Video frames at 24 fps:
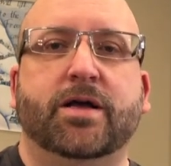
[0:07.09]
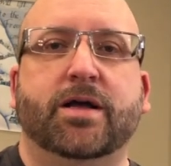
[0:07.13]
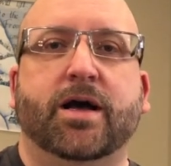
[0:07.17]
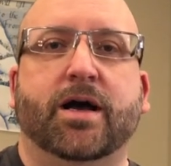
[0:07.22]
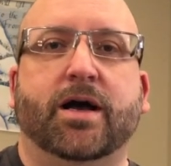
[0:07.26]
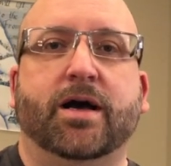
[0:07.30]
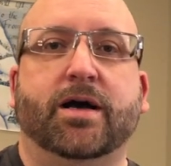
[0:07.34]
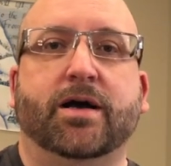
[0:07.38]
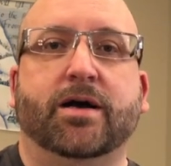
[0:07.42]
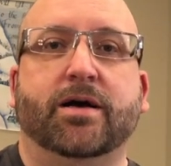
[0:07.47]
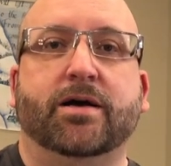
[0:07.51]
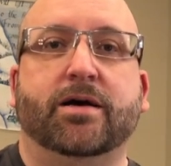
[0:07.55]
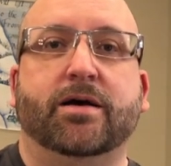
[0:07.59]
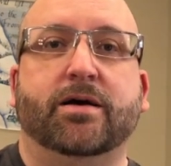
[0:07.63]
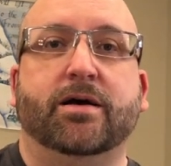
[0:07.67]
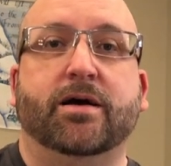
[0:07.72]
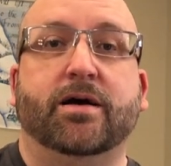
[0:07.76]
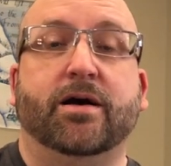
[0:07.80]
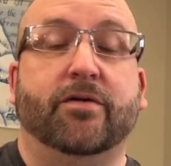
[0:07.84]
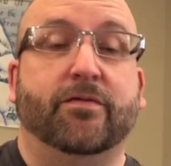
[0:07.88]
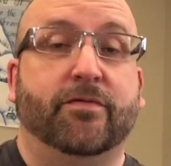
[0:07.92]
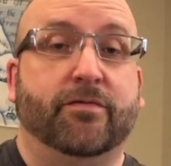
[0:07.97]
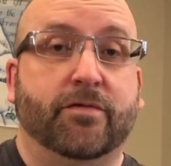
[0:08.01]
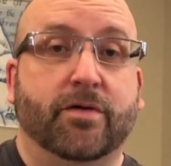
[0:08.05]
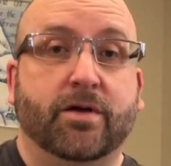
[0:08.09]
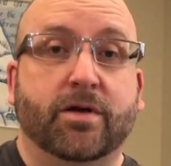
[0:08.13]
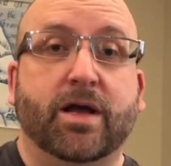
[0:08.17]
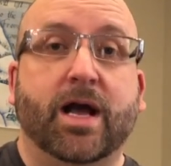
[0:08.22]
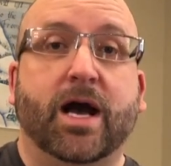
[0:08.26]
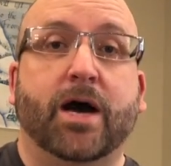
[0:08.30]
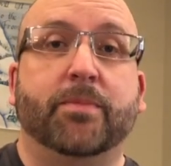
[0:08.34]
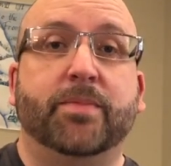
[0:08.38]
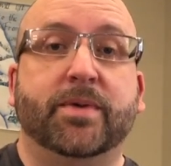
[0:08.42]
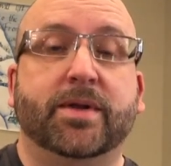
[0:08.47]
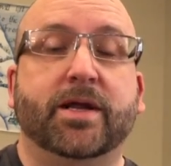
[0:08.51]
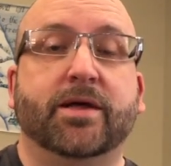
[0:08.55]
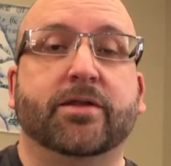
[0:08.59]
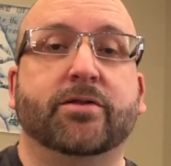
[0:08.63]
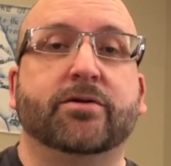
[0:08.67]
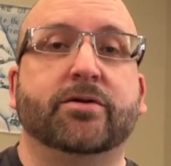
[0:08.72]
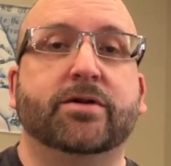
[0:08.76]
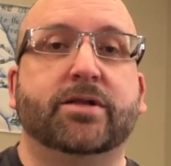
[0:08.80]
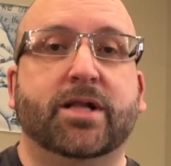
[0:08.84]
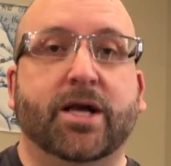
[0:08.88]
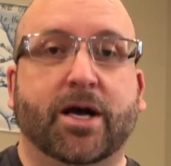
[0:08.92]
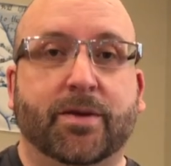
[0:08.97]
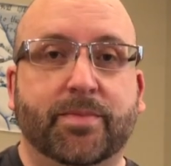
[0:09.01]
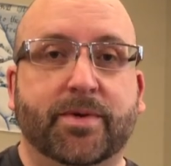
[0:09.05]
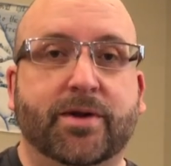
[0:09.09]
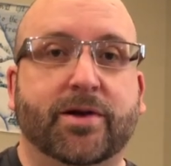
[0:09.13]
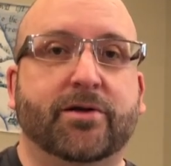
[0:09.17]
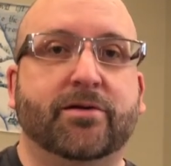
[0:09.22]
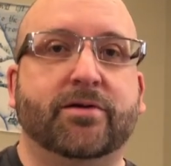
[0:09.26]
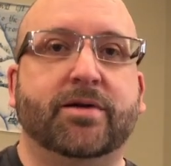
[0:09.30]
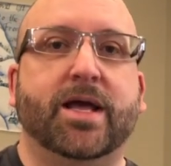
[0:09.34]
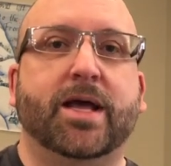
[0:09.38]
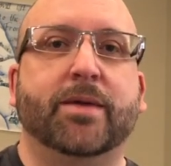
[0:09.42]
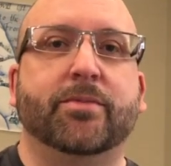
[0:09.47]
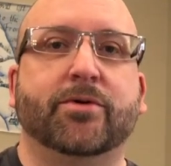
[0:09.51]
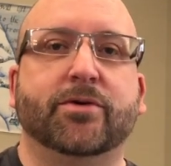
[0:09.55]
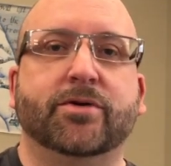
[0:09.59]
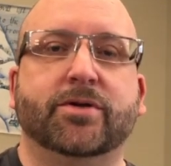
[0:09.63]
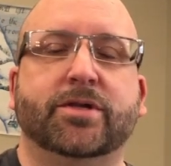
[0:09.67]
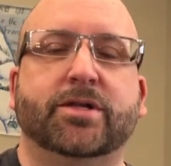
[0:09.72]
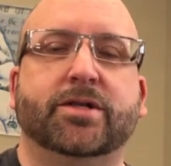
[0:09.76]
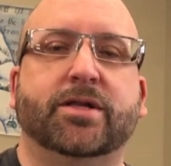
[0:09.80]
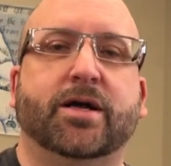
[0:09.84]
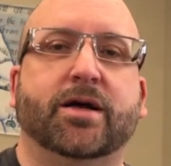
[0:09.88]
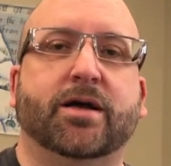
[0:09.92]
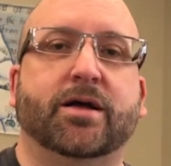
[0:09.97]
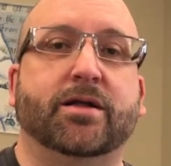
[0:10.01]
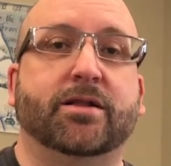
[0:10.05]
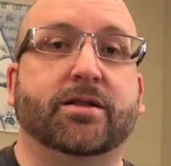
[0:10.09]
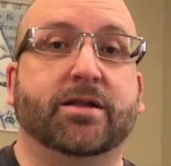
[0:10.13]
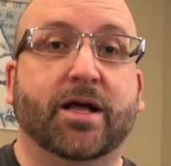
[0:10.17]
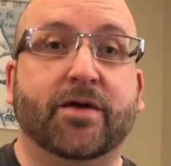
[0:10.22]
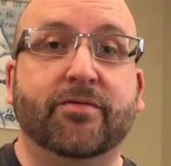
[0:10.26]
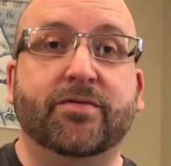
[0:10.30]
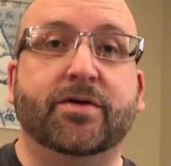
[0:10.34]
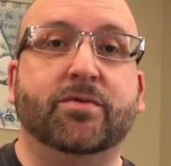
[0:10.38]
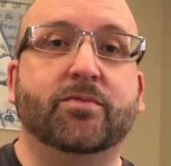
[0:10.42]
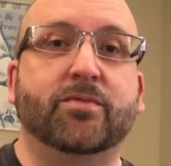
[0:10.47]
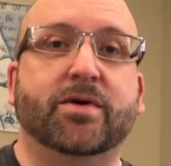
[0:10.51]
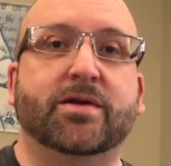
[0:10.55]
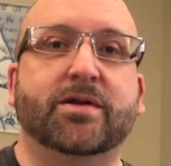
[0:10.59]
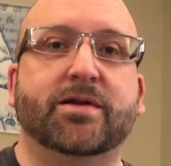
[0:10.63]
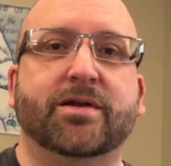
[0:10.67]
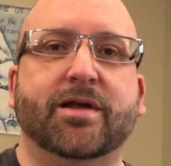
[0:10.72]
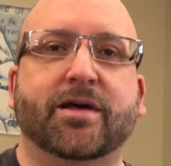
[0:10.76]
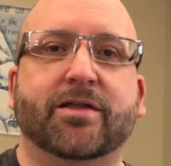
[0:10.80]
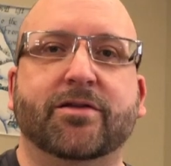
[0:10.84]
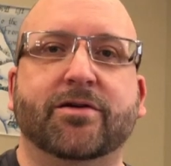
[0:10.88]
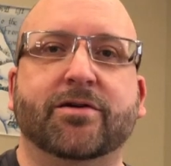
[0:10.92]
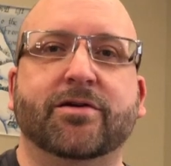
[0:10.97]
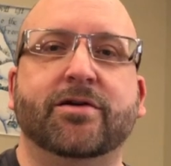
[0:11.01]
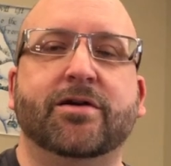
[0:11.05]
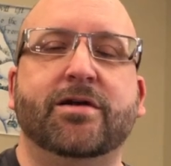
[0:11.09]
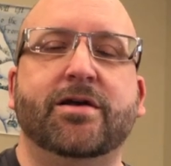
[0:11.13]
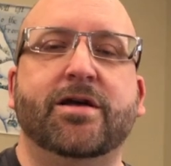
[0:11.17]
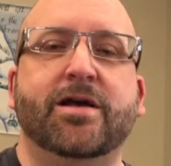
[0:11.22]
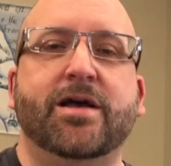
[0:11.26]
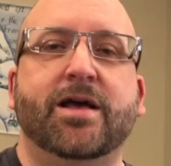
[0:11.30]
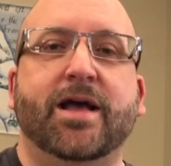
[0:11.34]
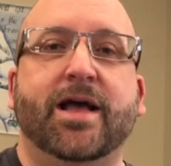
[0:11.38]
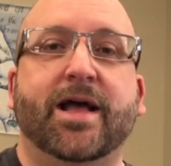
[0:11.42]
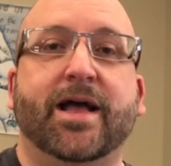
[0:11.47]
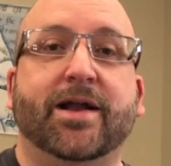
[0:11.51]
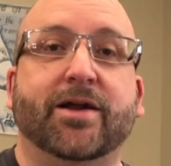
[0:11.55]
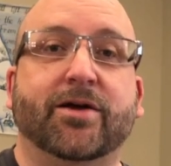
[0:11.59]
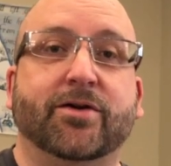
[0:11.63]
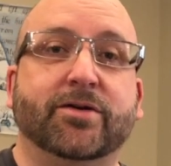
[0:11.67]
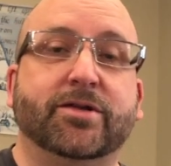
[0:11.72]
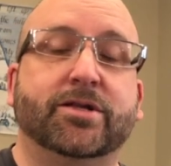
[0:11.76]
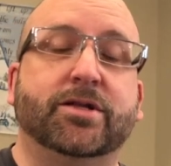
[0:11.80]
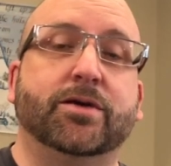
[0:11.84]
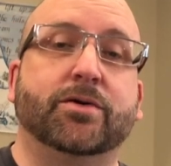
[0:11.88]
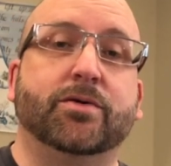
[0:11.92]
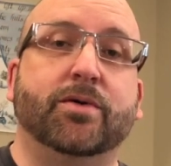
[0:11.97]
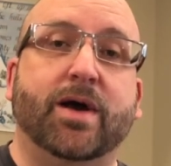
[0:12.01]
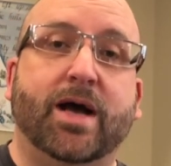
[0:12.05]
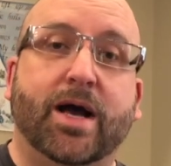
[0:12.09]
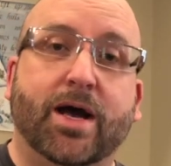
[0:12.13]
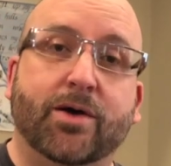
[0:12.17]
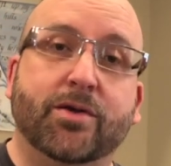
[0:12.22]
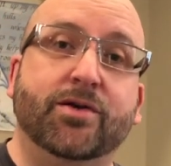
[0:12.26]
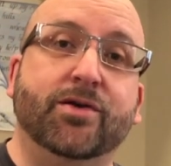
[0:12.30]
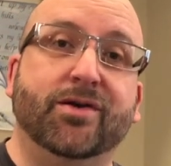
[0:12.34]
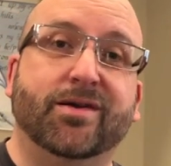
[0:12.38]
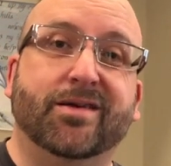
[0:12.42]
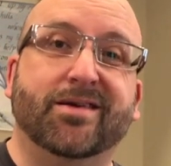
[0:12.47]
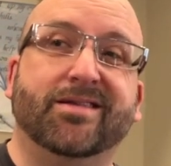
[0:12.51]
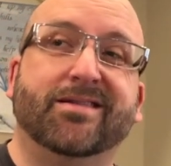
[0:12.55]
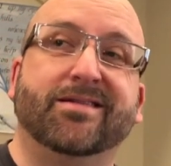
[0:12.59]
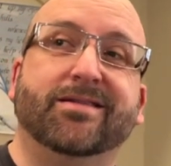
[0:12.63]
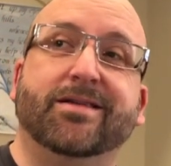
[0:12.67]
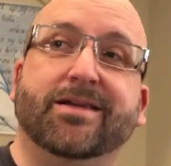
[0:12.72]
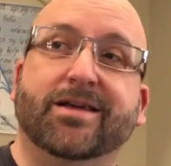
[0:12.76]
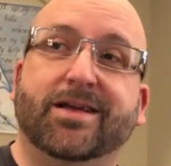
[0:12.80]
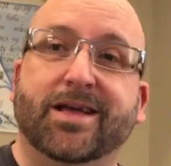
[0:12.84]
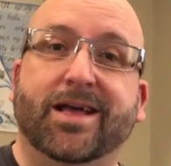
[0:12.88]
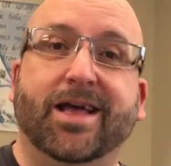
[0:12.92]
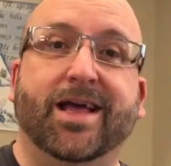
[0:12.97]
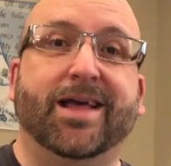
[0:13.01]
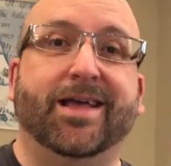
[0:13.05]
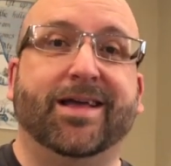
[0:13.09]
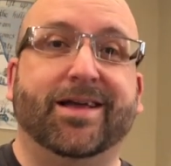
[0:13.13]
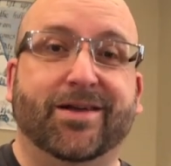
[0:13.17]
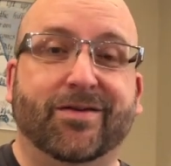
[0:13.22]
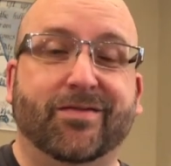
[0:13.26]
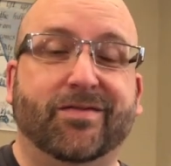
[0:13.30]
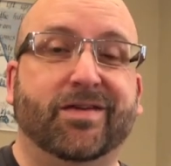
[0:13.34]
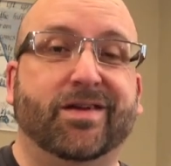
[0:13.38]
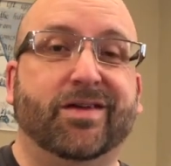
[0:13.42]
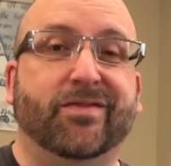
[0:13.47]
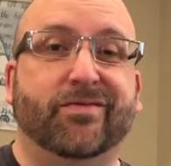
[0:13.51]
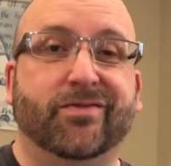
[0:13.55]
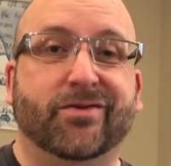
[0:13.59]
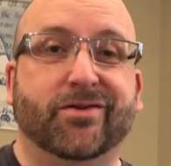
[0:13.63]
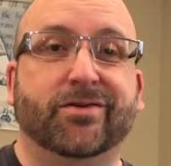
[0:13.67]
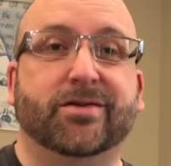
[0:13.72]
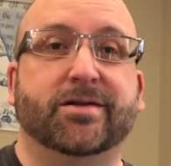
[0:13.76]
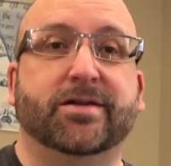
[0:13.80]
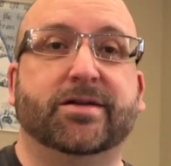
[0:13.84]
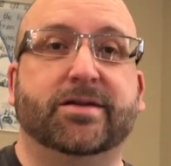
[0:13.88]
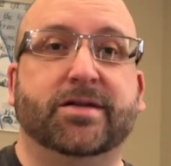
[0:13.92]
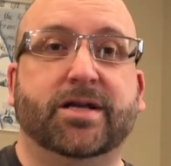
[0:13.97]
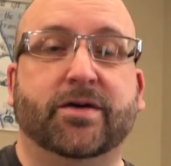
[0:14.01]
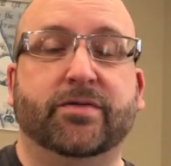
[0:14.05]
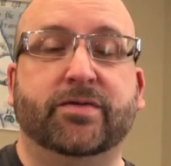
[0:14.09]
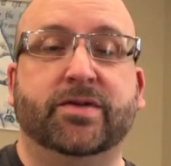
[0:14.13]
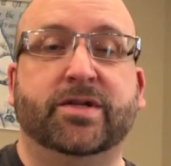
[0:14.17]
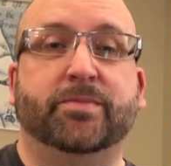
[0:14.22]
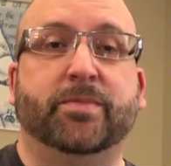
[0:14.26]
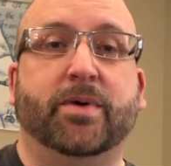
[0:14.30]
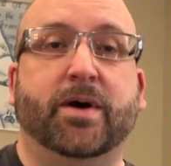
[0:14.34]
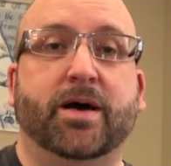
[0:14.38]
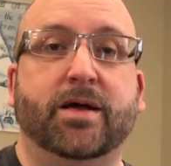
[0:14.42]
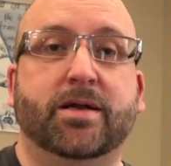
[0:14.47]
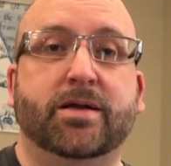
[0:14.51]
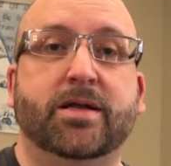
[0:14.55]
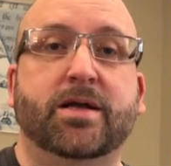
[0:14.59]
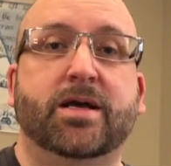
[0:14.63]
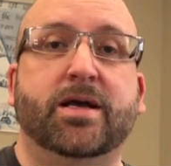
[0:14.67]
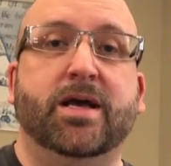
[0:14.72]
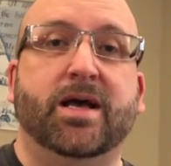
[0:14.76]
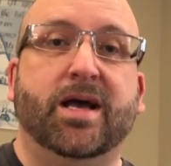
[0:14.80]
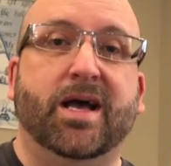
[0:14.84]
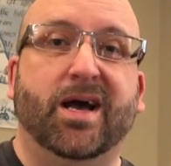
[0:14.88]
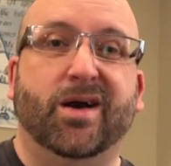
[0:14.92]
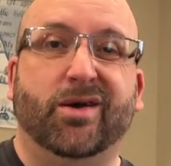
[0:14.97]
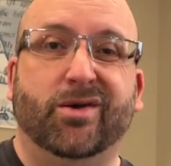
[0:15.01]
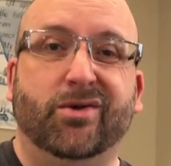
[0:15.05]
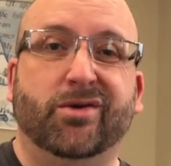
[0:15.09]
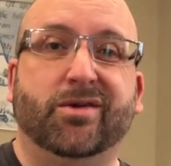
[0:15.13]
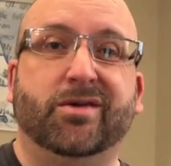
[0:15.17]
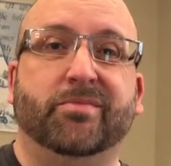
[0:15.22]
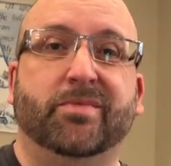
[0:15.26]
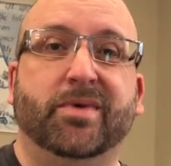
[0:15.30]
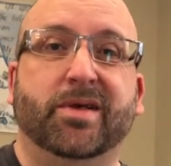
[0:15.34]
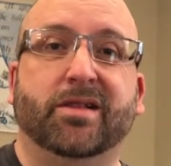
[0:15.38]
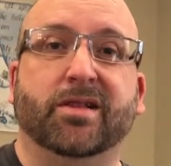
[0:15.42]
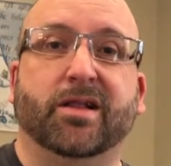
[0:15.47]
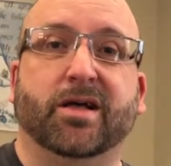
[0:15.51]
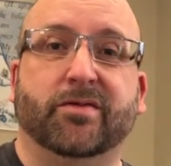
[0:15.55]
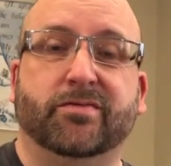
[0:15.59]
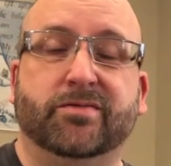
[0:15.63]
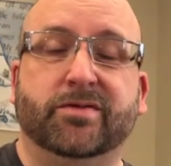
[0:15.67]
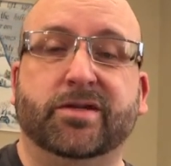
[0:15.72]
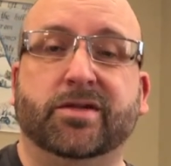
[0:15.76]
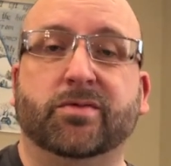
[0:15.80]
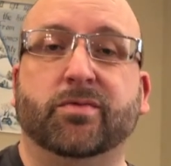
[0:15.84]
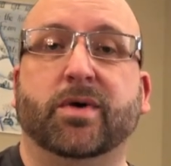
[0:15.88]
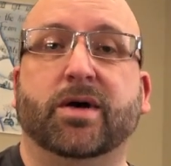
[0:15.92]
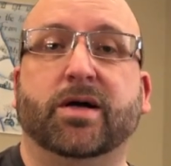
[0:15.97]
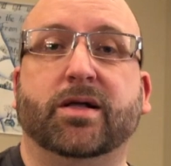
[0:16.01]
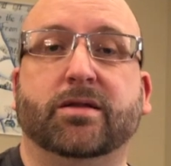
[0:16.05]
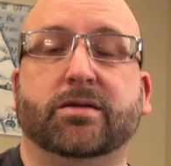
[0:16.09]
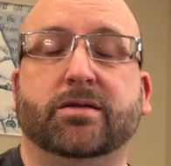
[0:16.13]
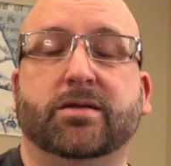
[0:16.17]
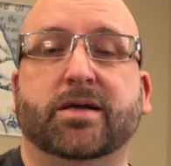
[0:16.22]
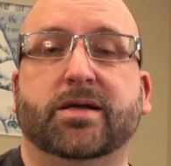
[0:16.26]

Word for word: Uh, of helping others, helping our neighbors, uh, loving one another, and also how you can, hey, if, if you're in a tough spot, how you can be loved as well.